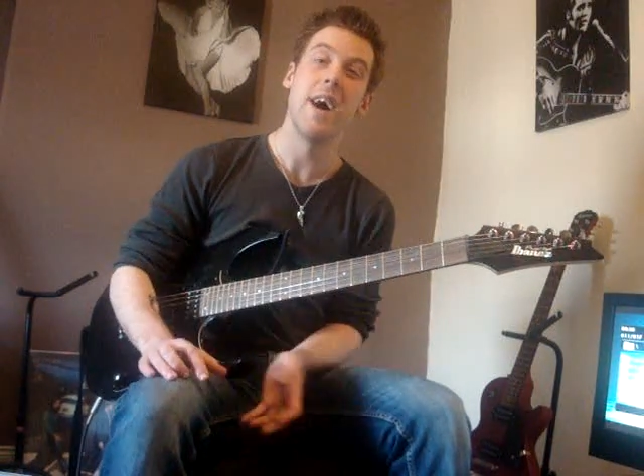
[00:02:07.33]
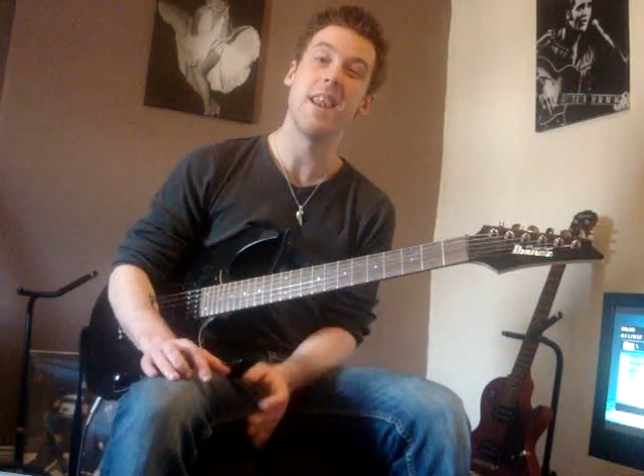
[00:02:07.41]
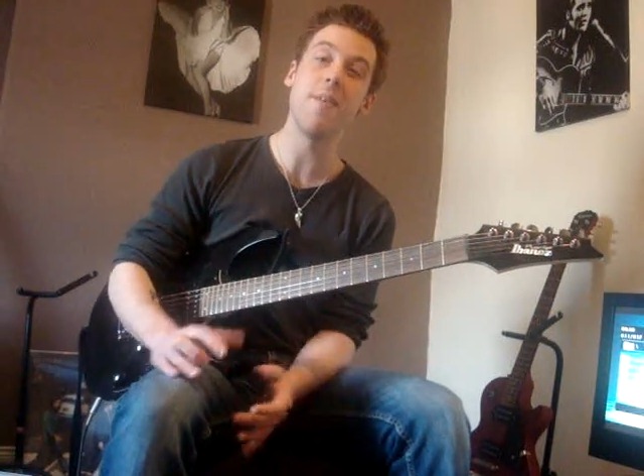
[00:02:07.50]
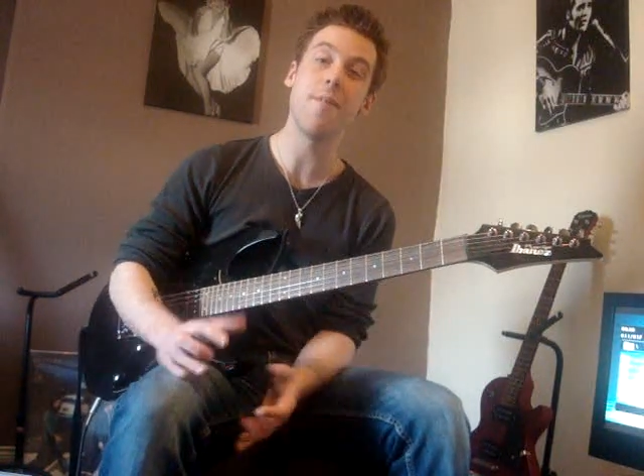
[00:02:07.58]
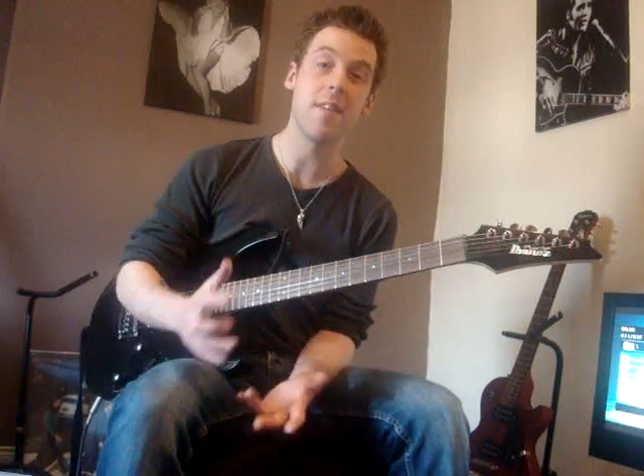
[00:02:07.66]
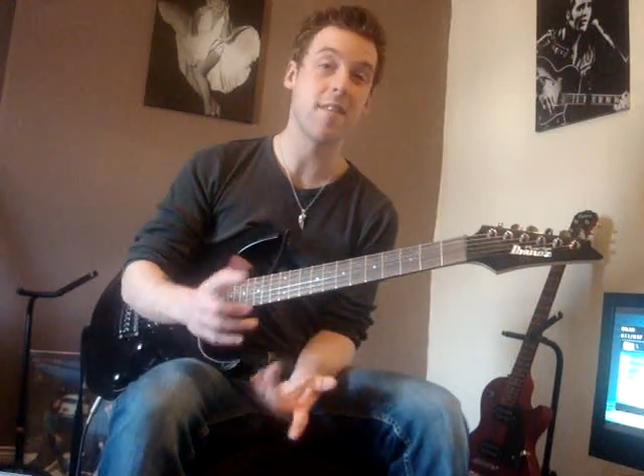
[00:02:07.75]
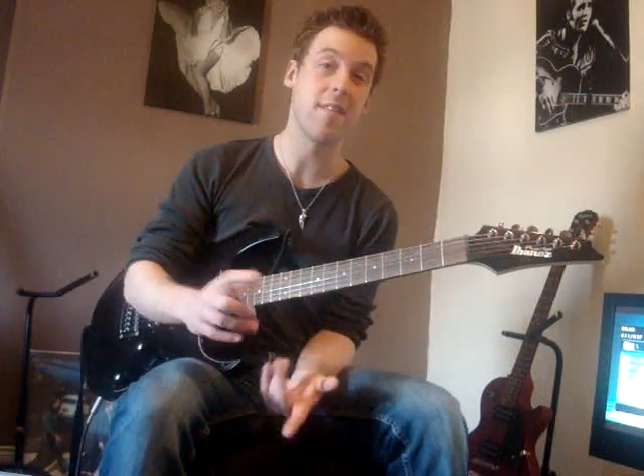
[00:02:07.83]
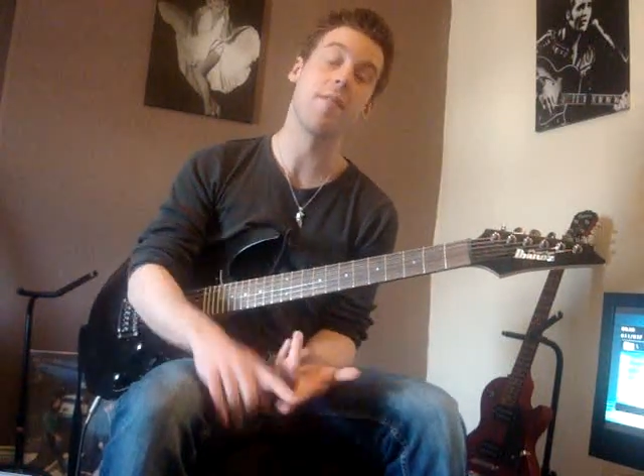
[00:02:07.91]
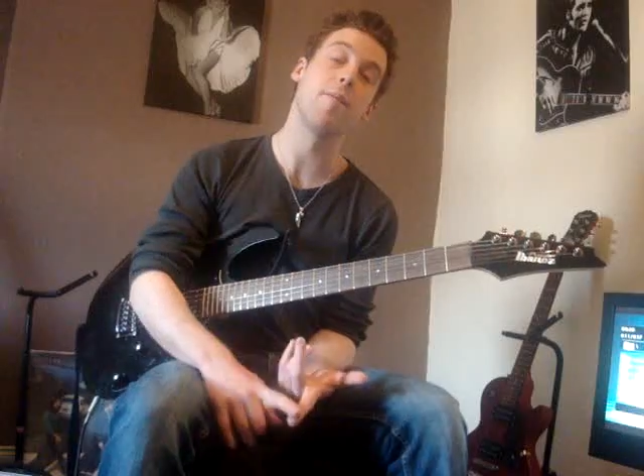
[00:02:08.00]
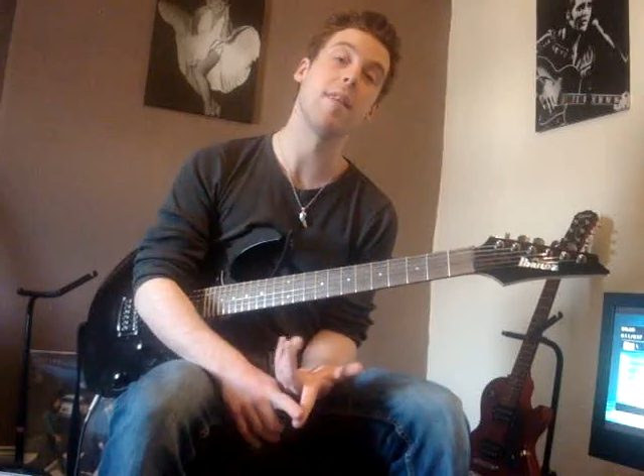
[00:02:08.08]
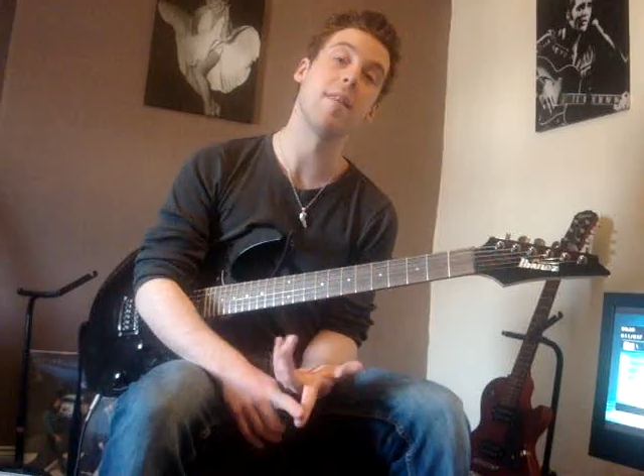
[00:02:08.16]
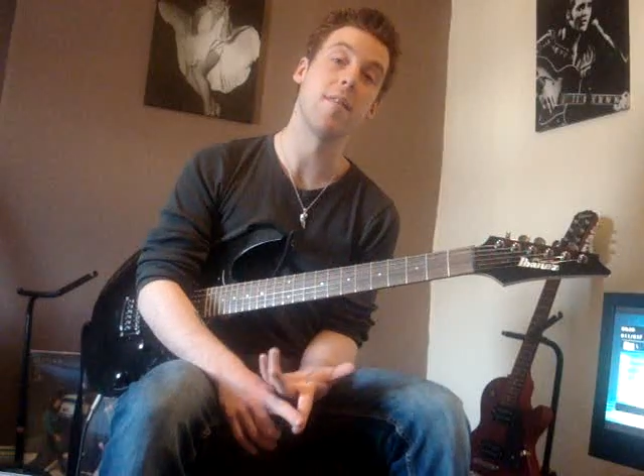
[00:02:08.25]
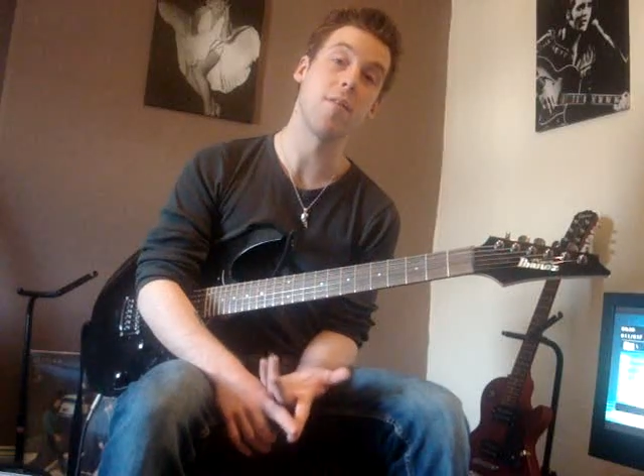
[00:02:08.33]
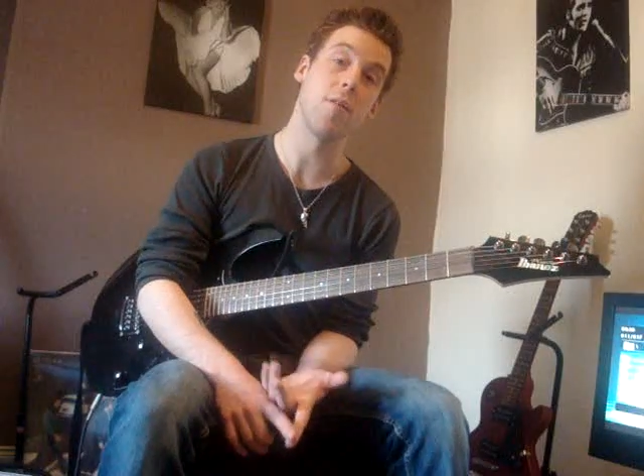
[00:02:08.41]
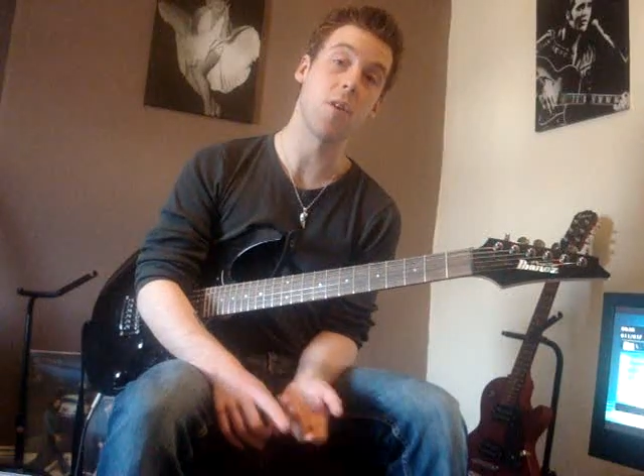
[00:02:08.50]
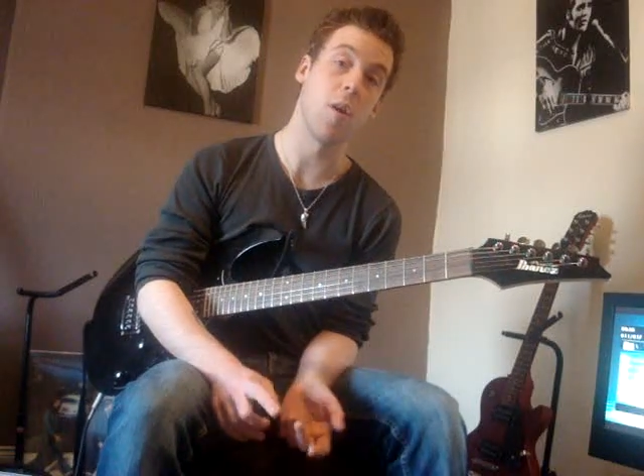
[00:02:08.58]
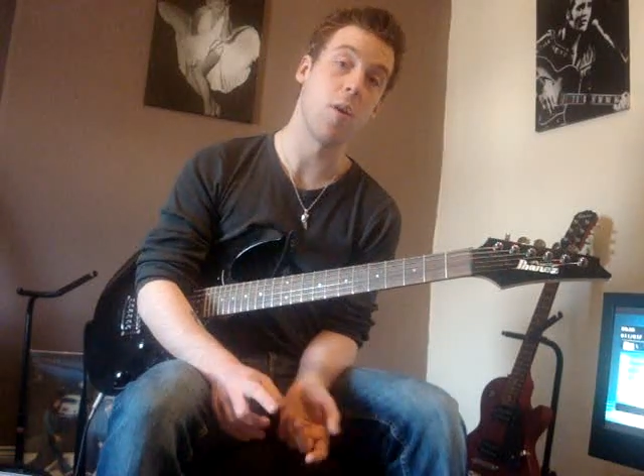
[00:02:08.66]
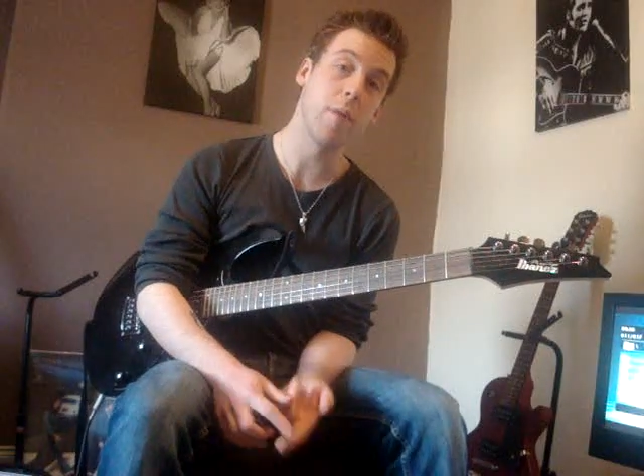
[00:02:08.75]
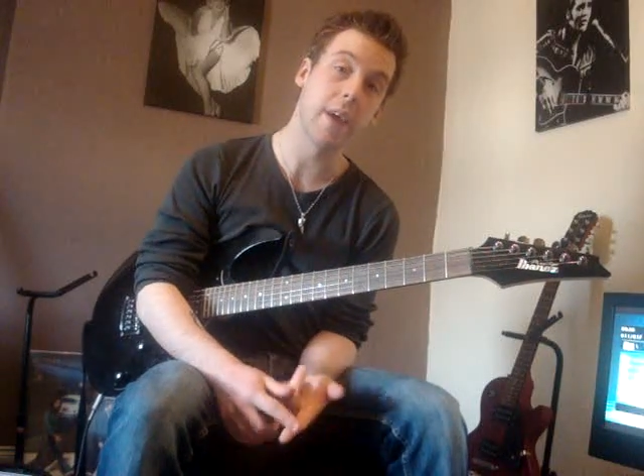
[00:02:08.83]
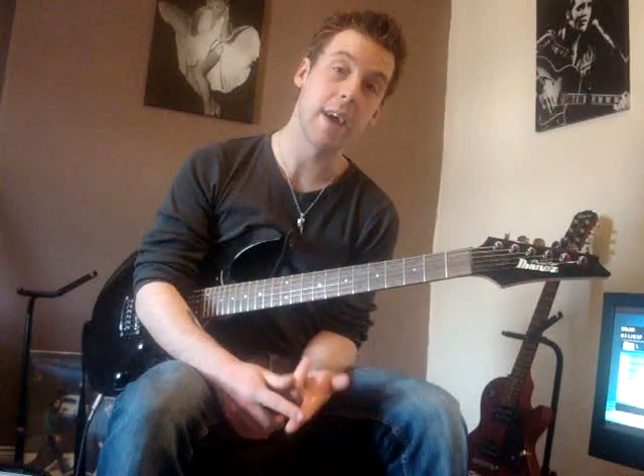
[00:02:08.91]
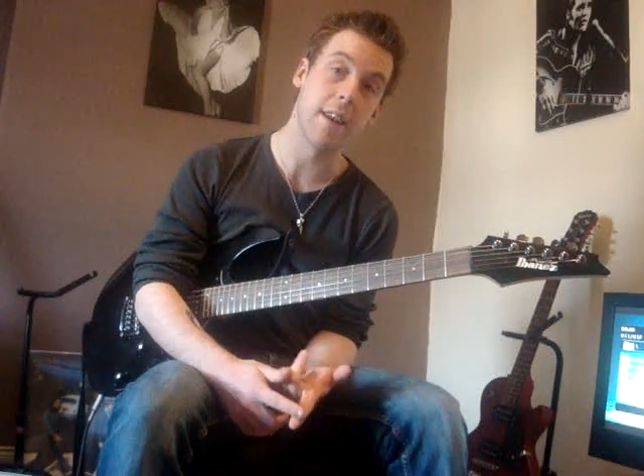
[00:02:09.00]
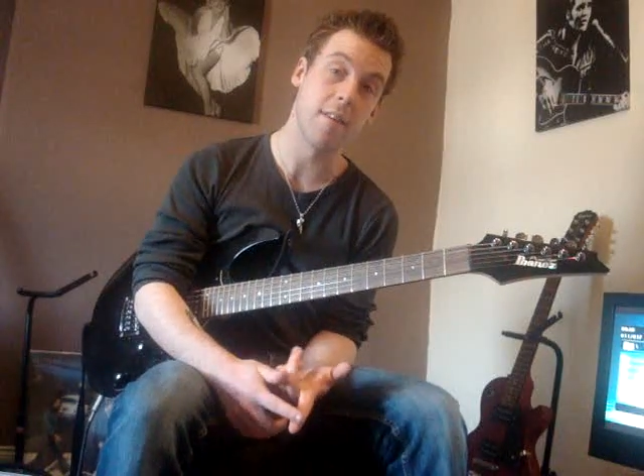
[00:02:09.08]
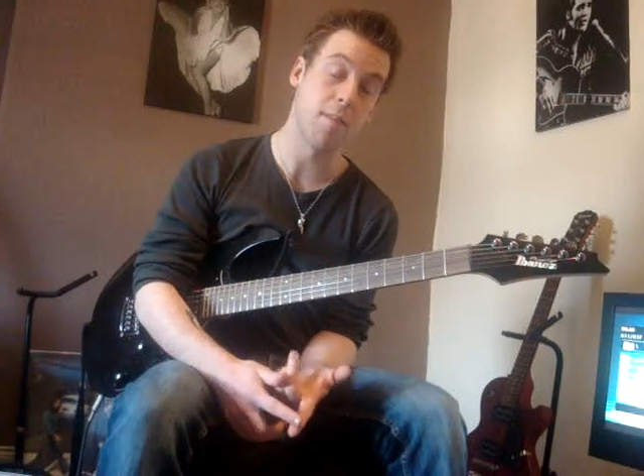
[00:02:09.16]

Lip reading: and even it doesn't have to be anything too complicated,